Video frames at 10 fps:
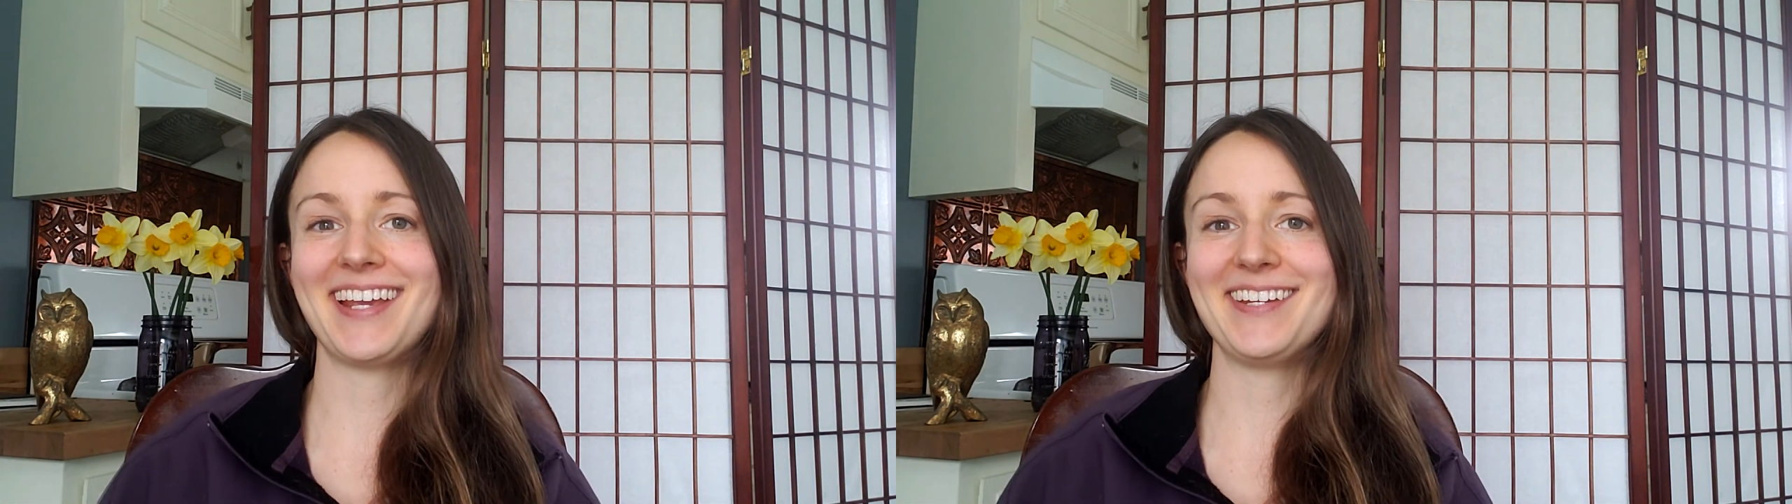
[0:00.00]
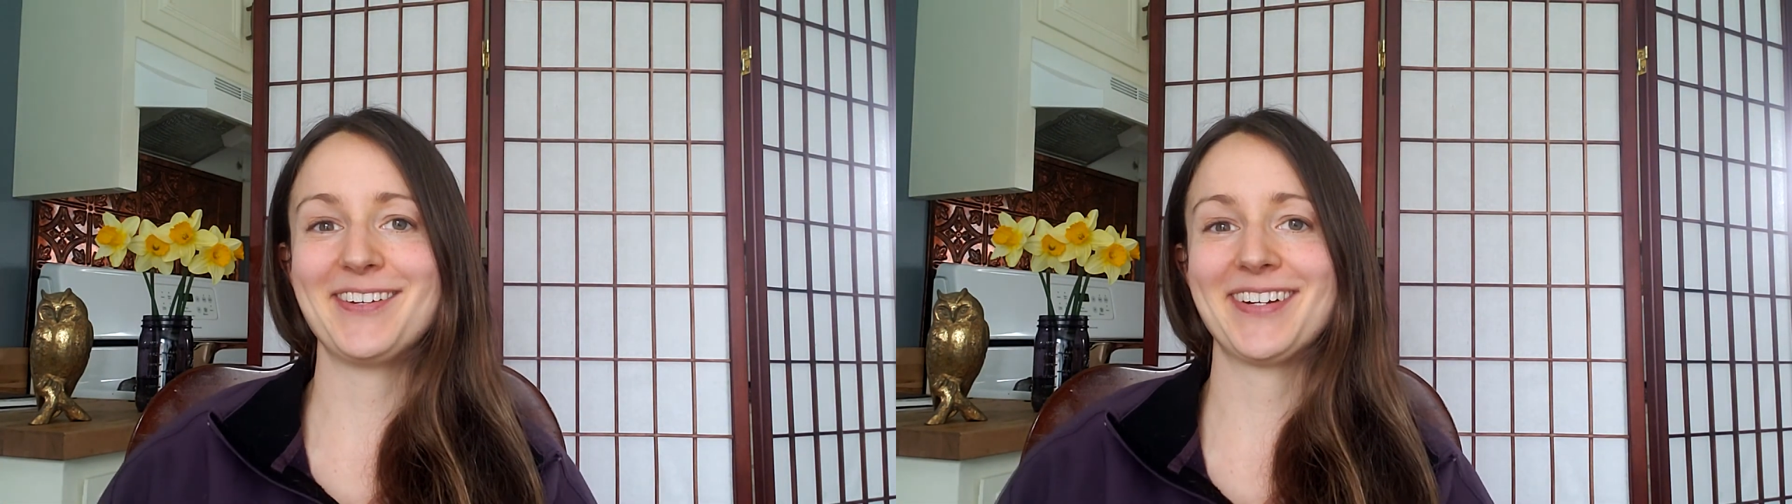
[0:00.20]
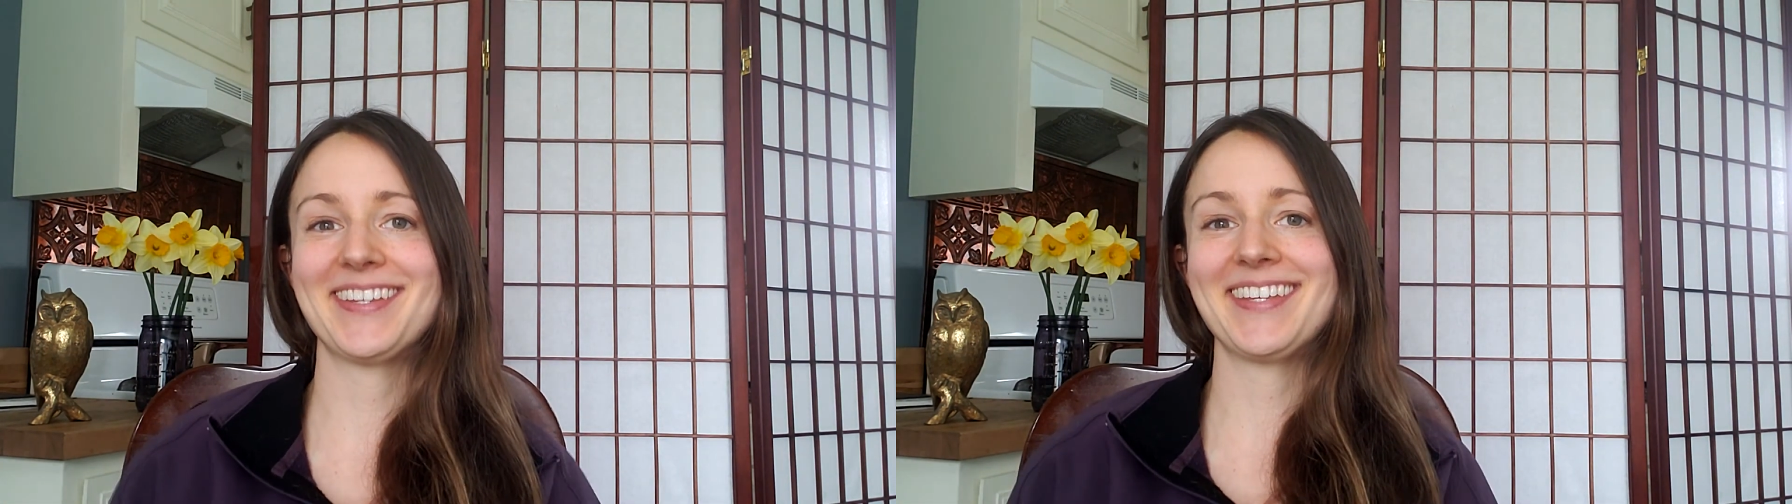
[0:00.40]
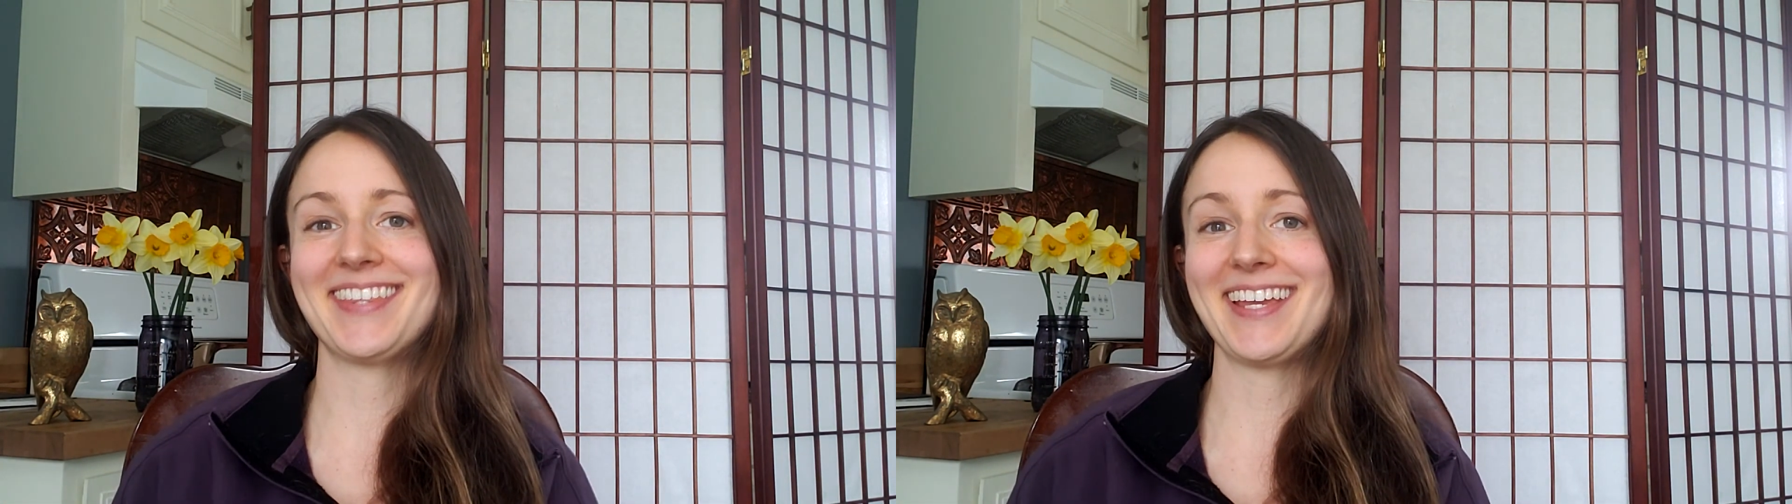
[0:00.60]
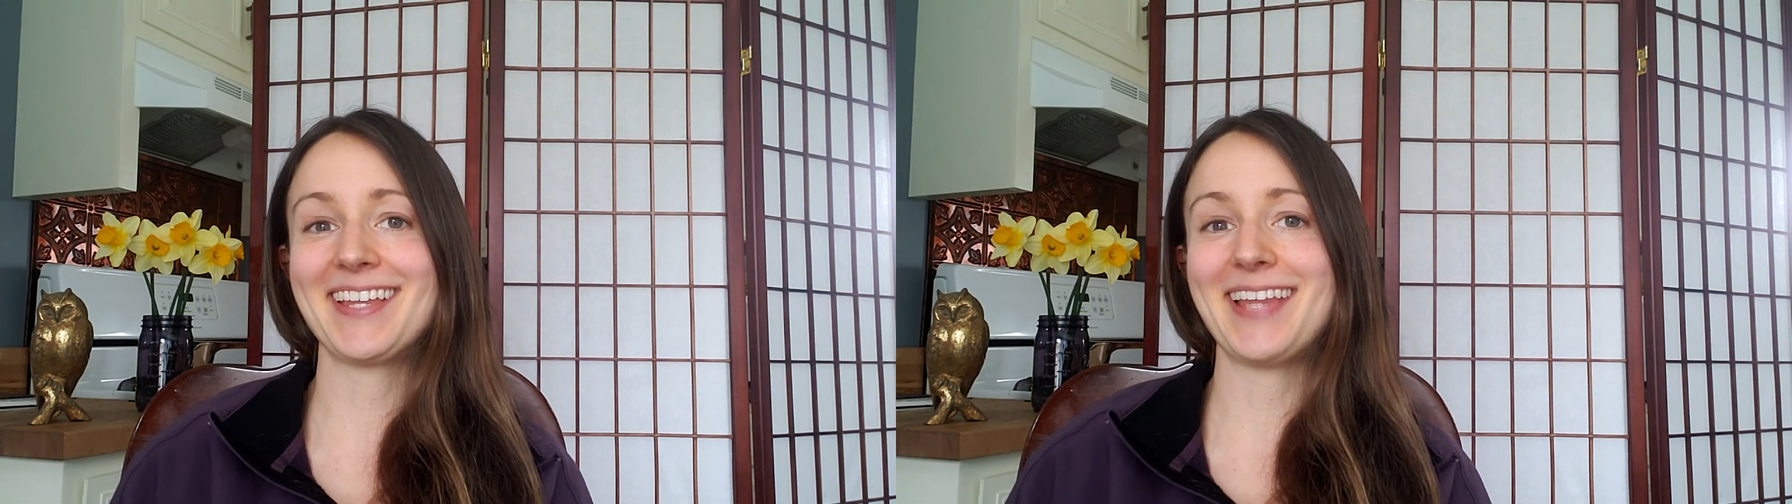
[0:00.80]
and you're the
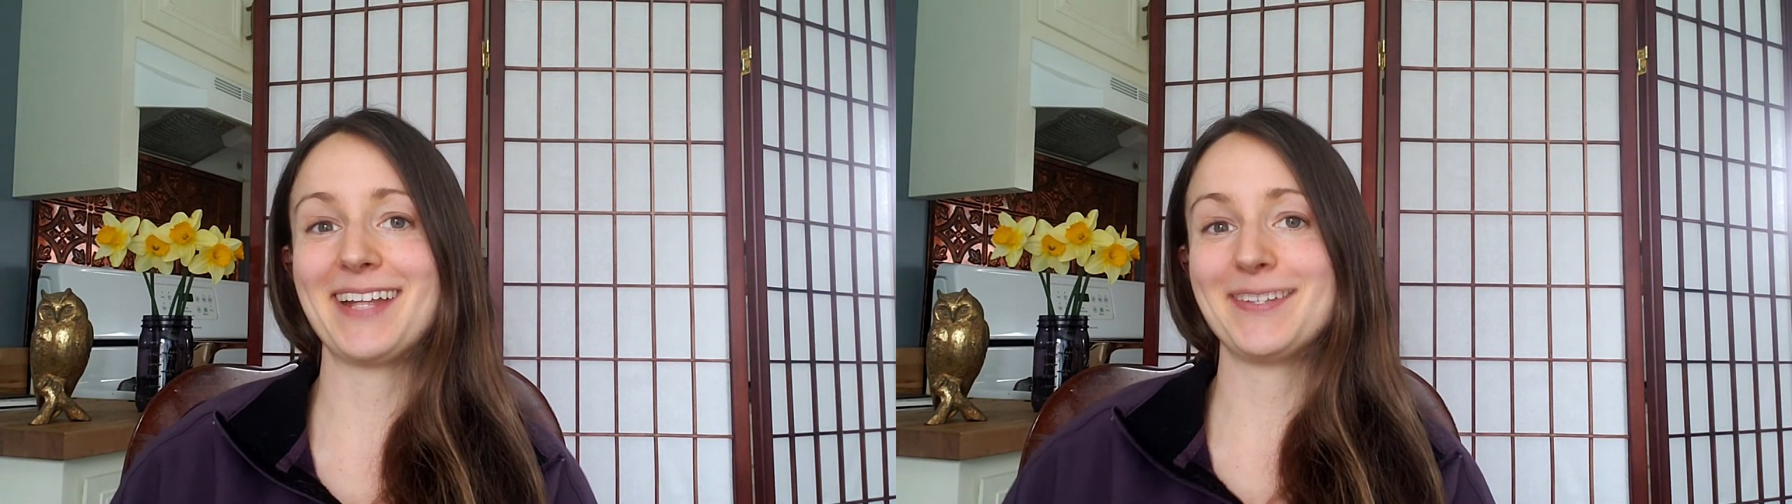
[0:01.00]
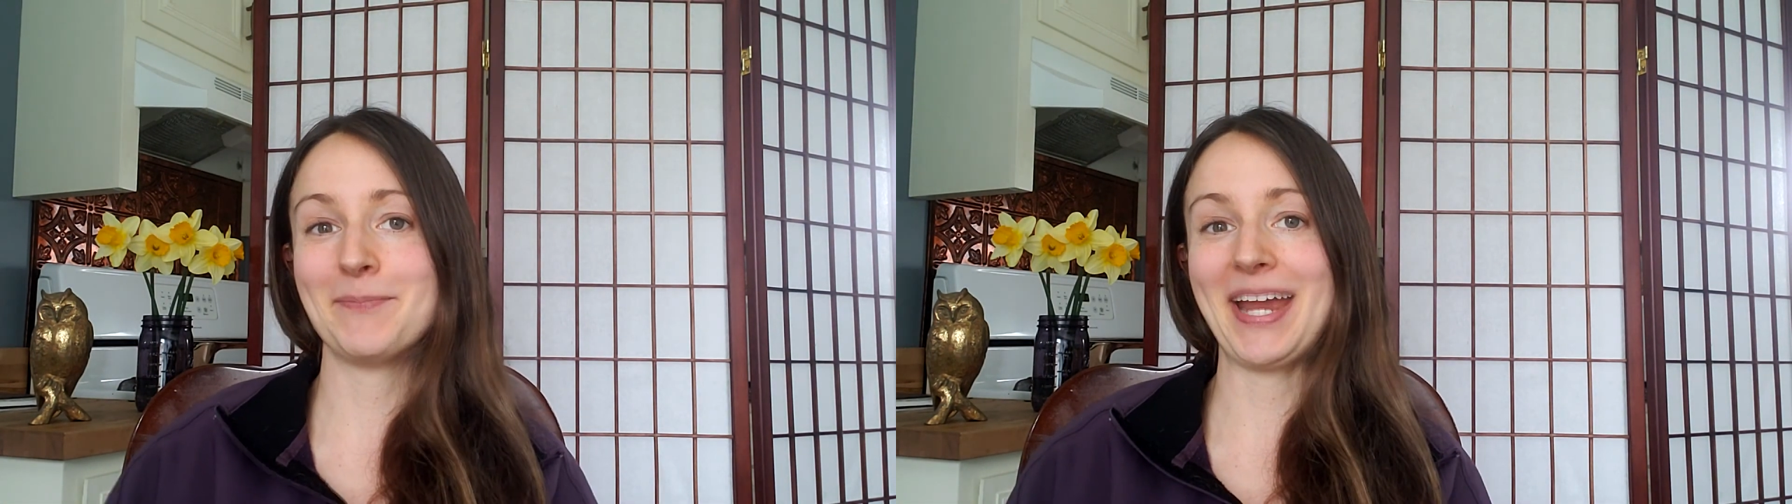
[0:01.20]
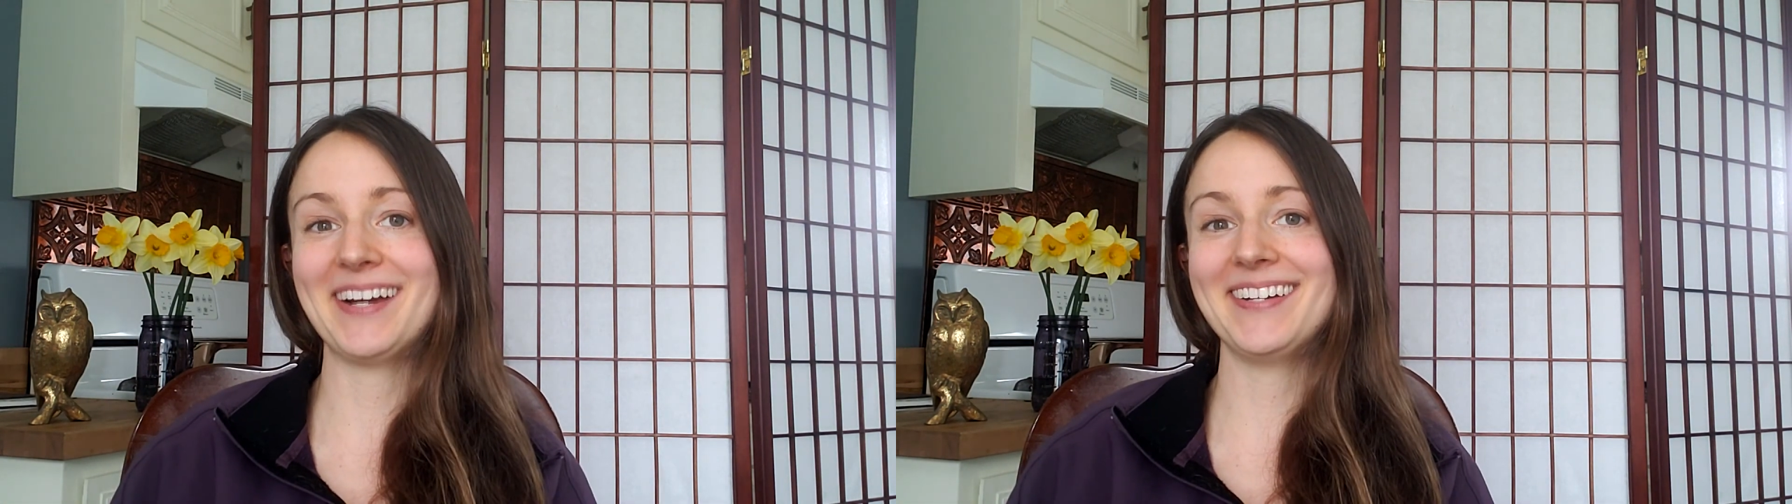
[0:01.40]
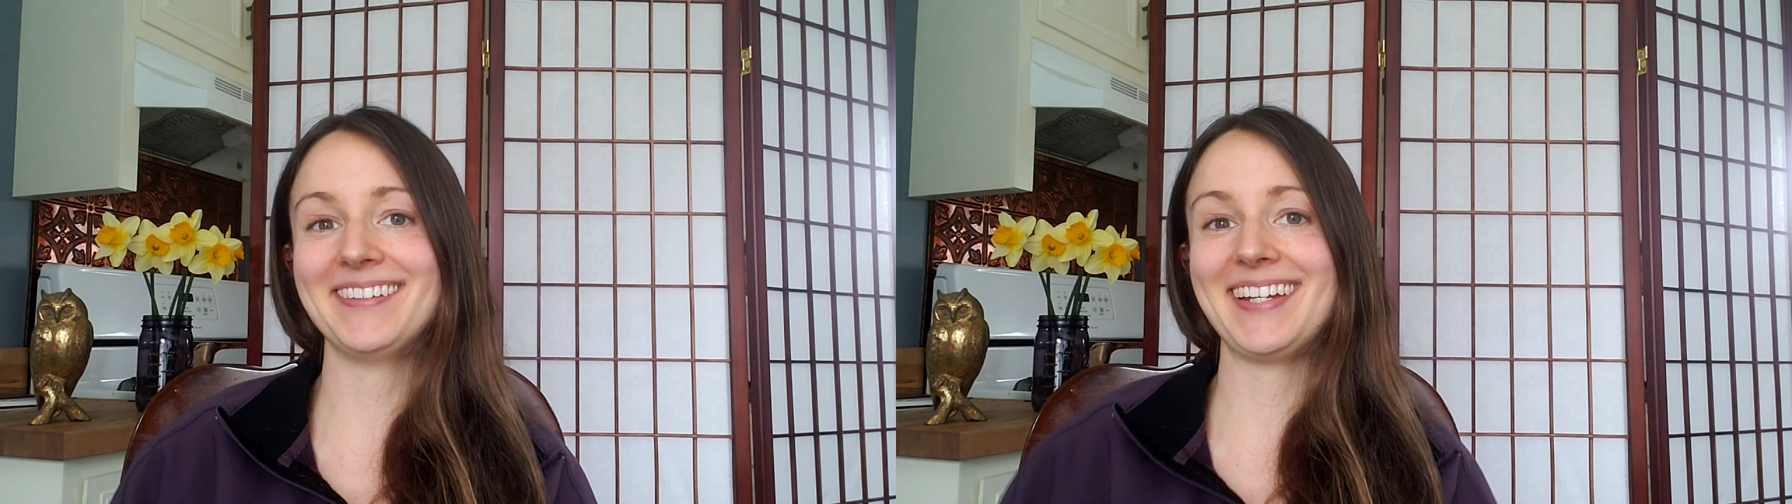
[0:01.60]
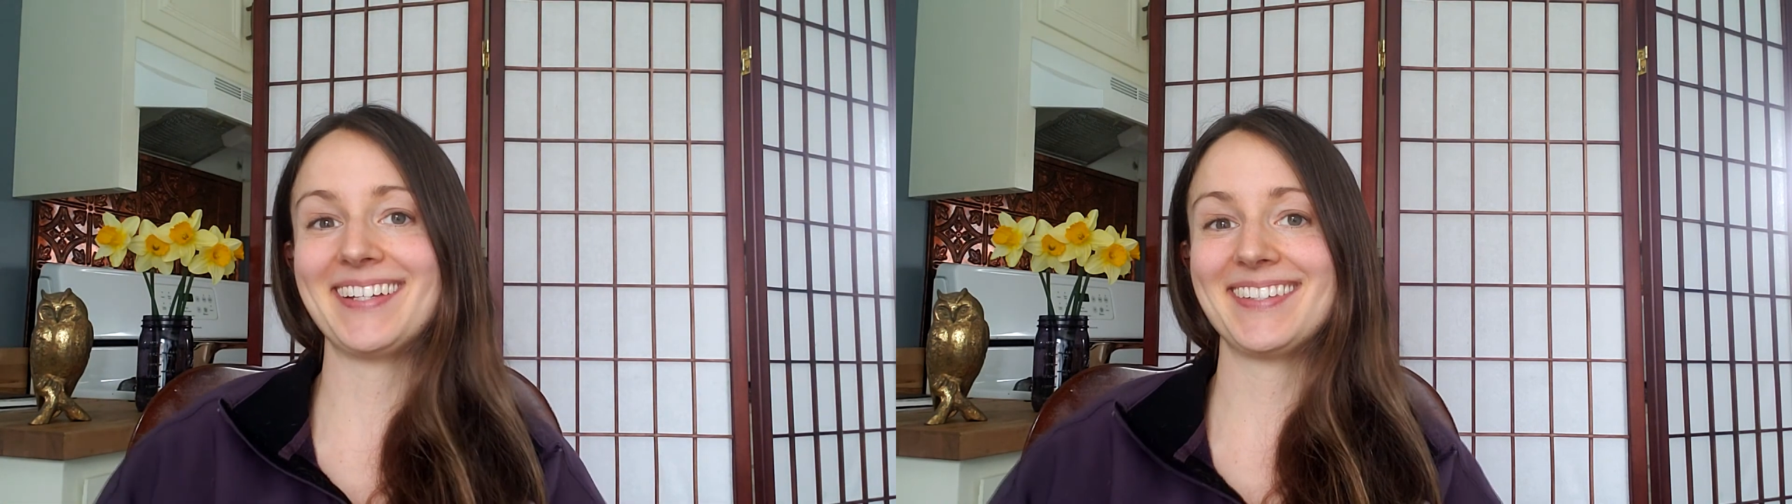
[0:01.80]
thing that's apparently